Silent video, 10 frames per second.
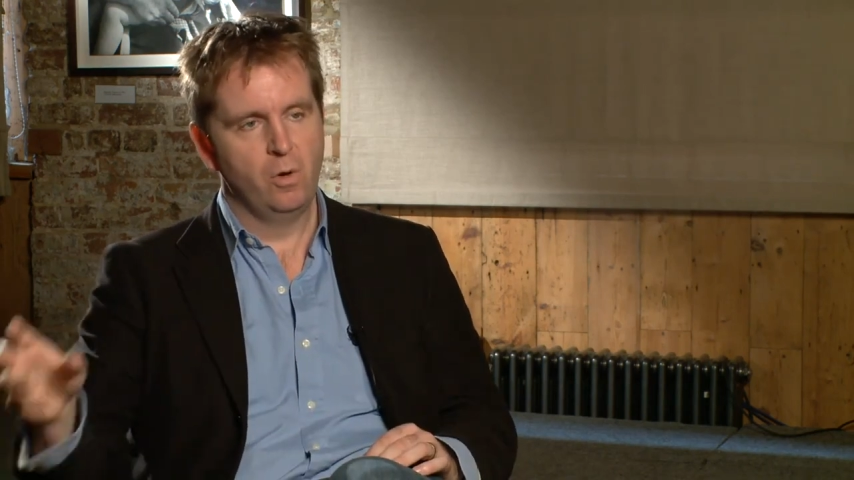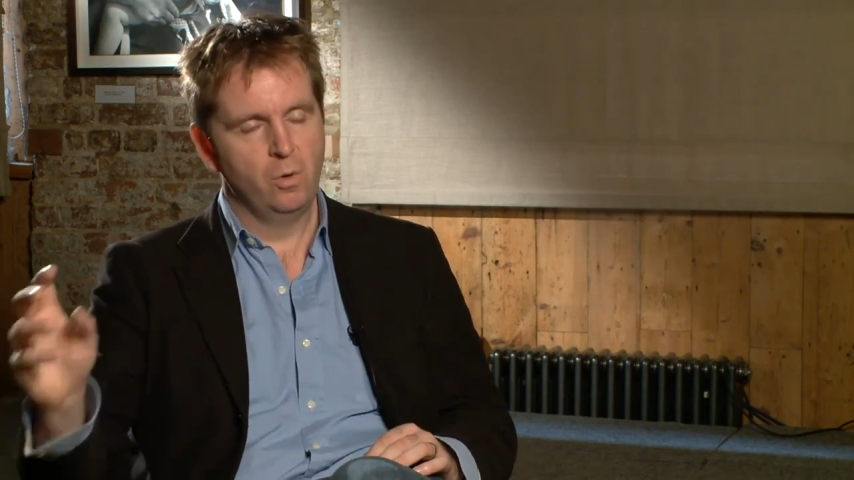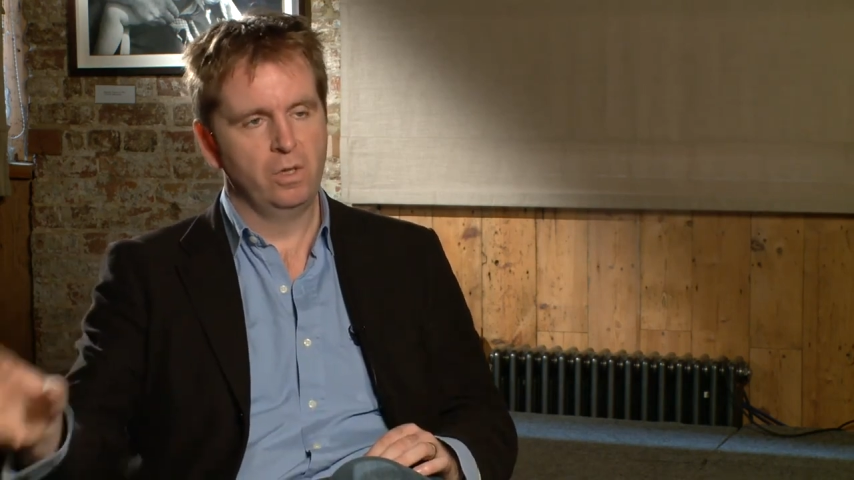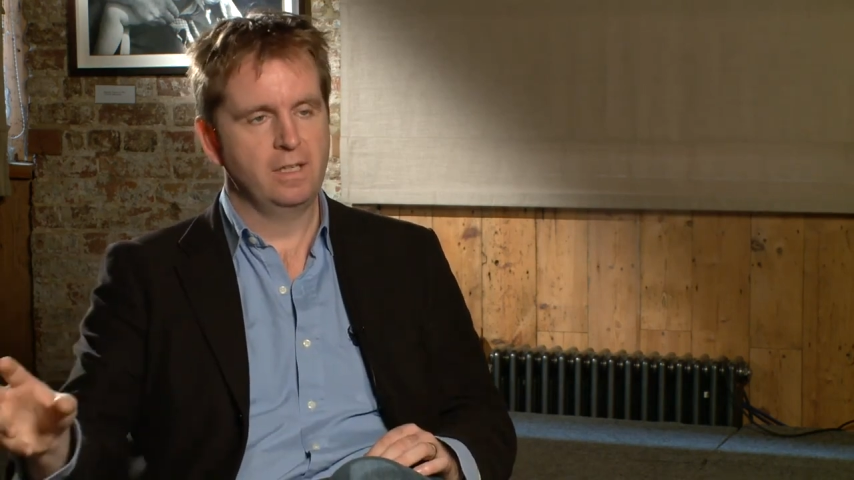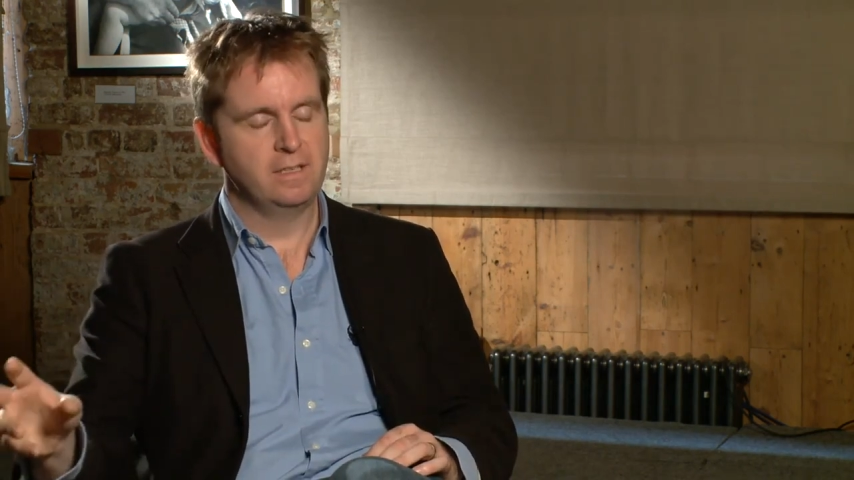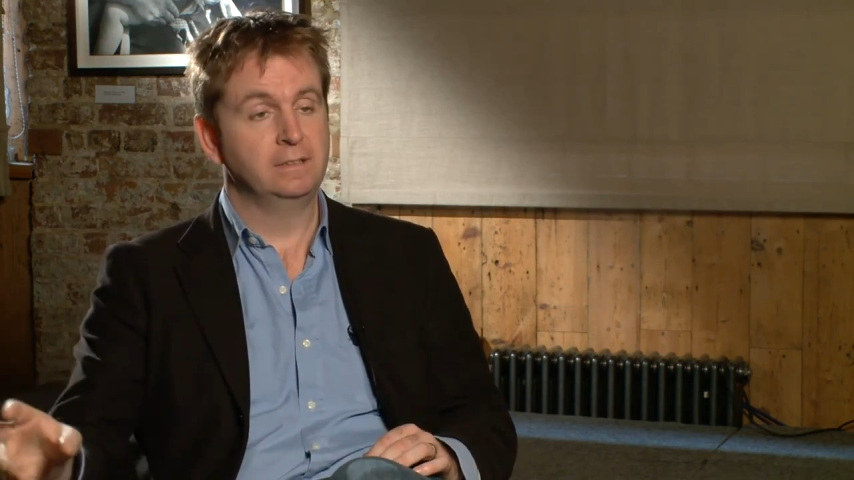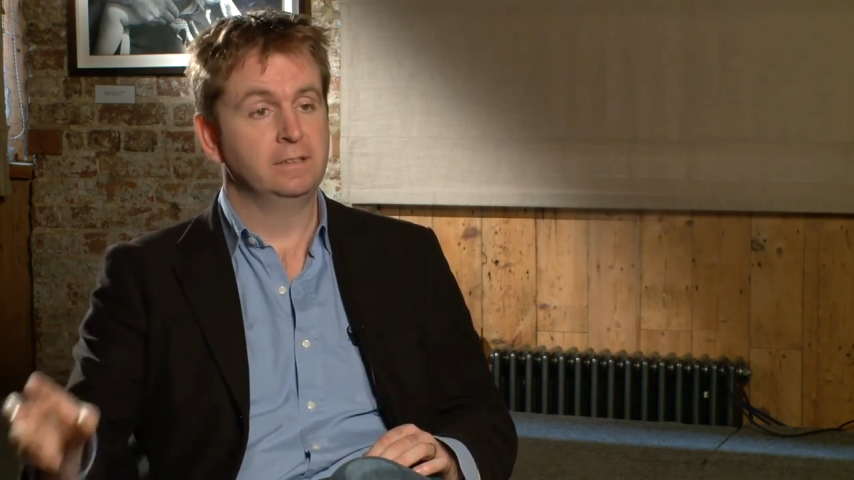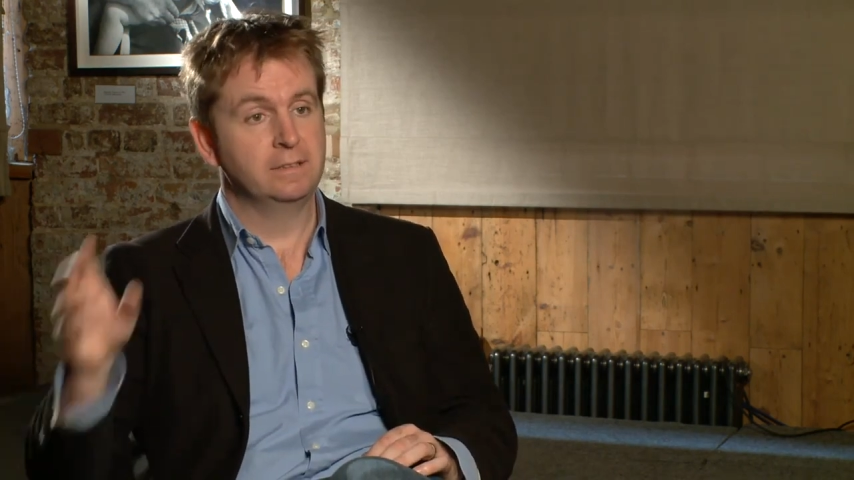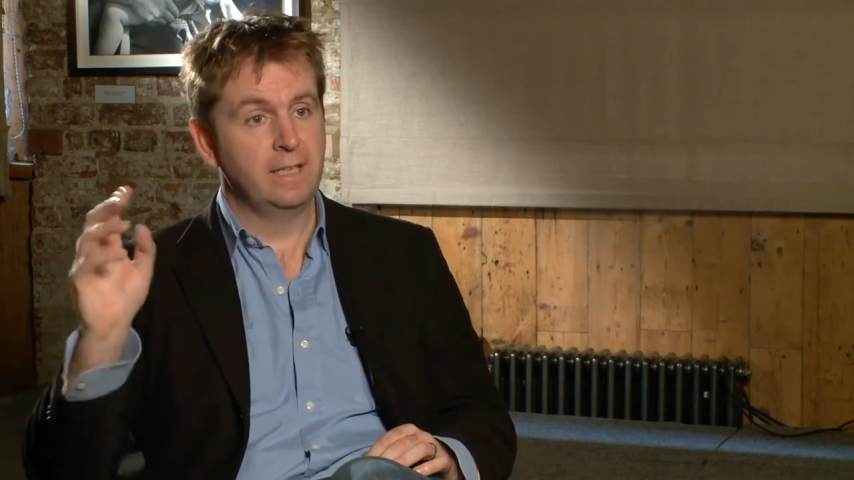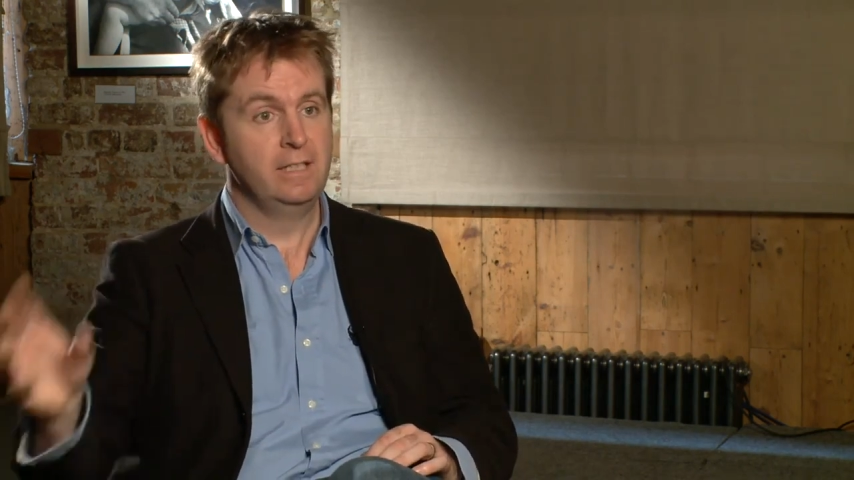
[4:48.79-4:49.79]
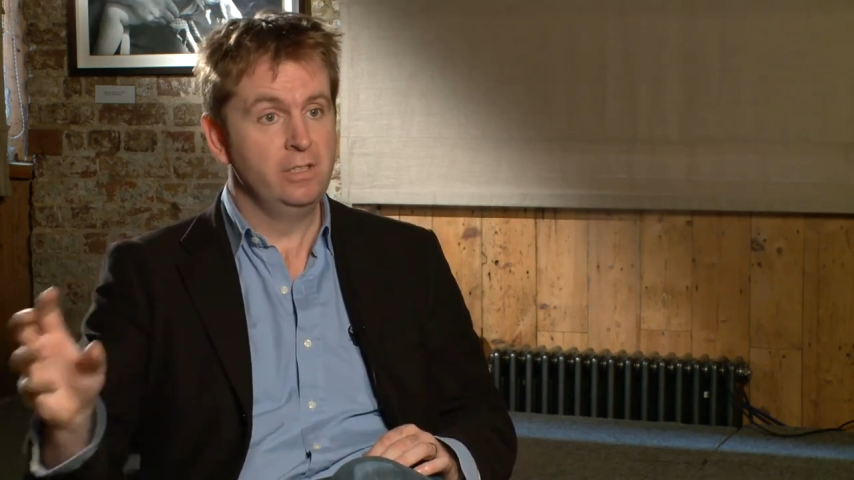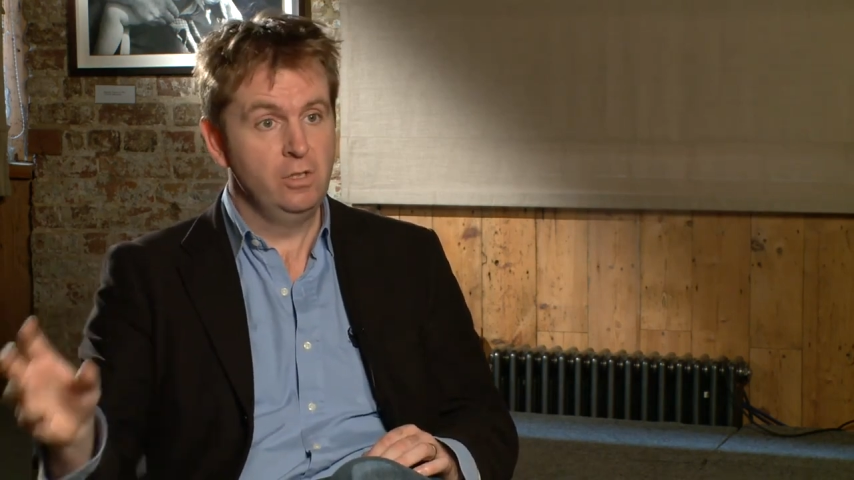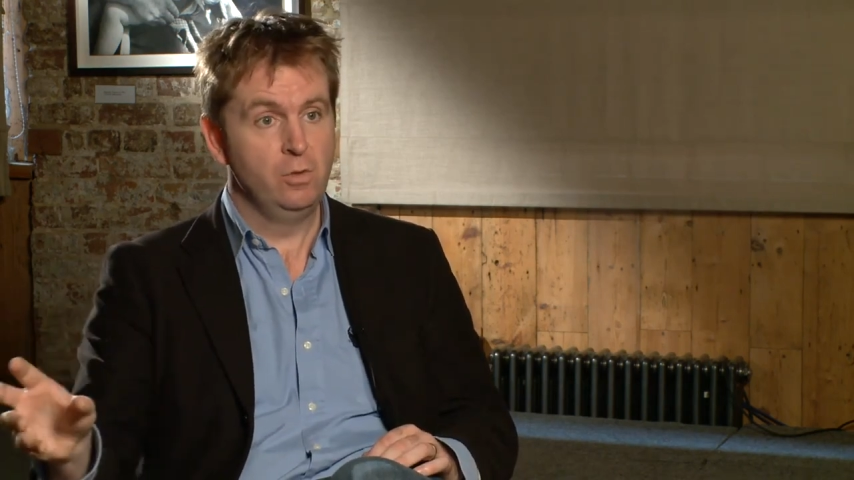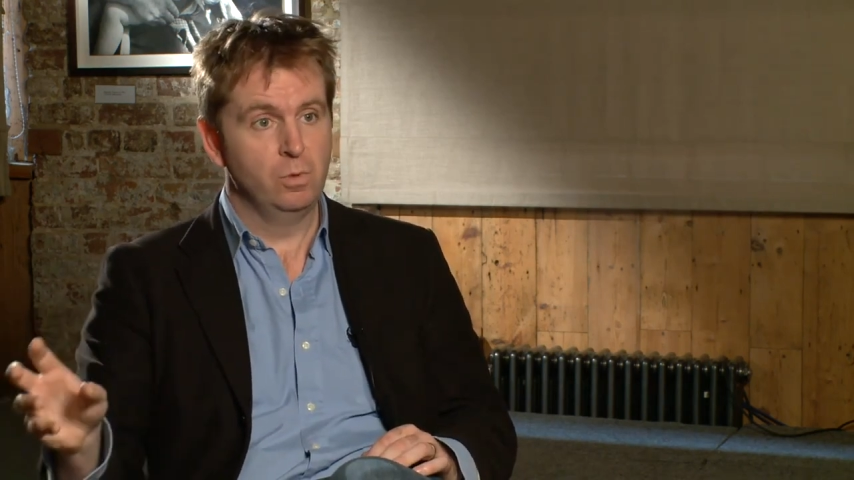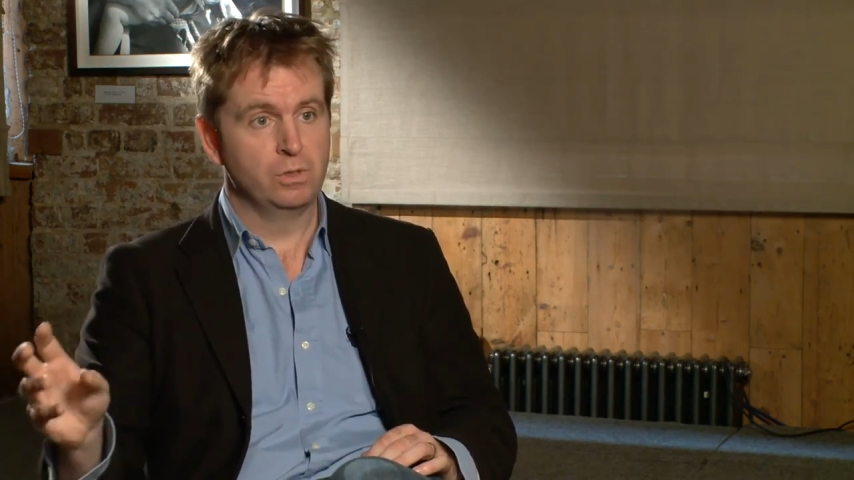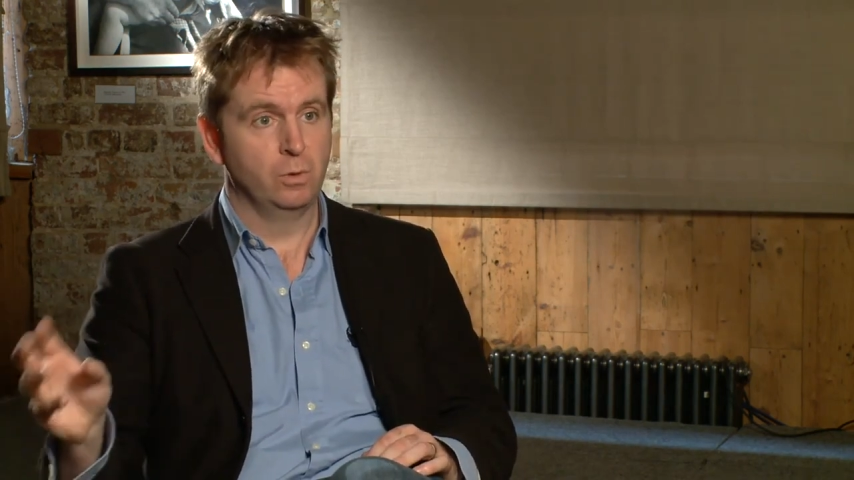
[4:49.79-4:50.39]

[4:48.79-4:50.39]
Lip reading: organizations they knew were